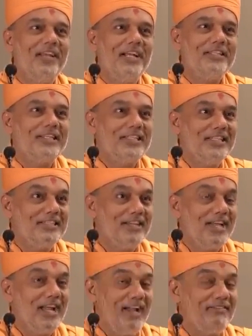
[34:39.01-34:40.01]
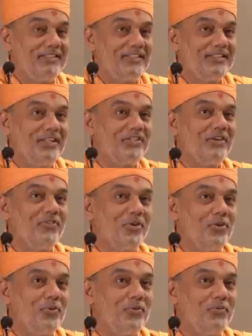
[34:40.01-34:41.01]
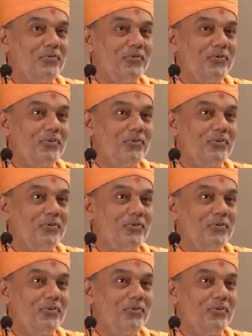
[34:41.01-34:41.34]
And Sachin said, I have a suggestion for you.